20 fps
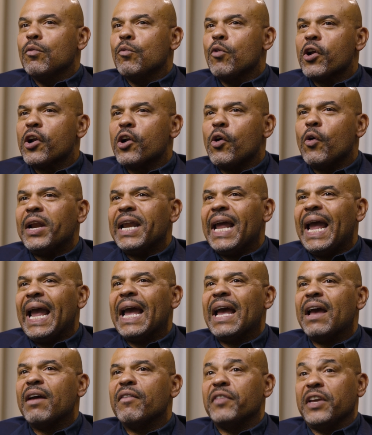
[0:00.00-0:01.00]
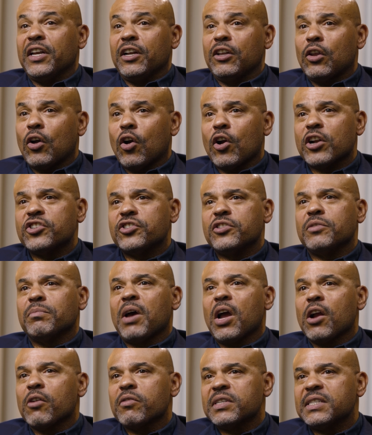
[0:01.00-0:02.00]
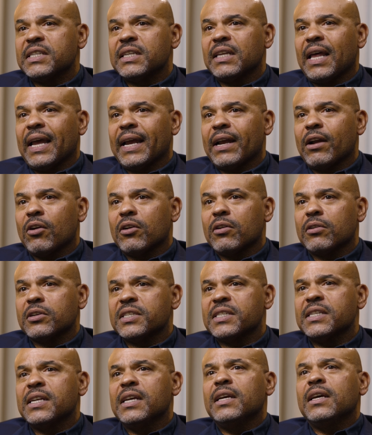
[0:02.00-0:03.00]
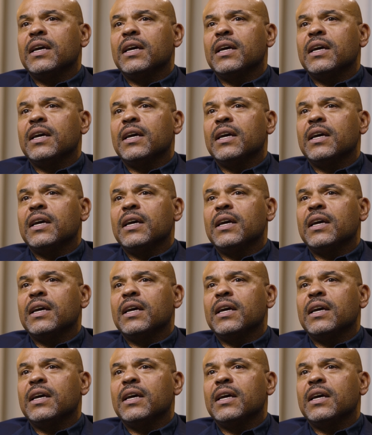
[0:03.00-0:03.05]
We're going to have, in a large democracy like ours,